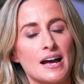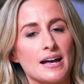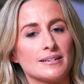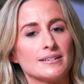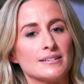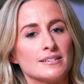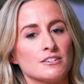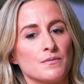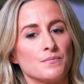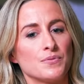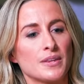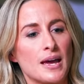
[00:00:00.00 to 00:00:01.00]
And
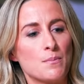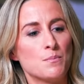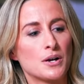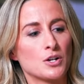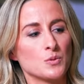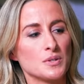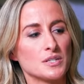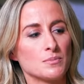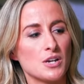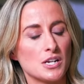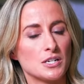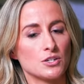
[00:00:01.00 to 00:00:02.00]
and because we're
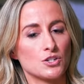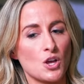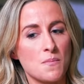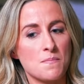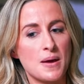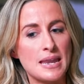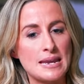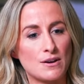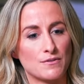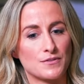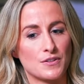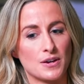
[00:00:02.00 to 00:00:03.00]
subjected to so many
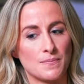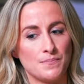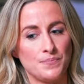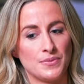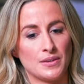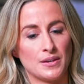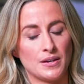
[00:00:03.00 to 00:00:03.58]
of them,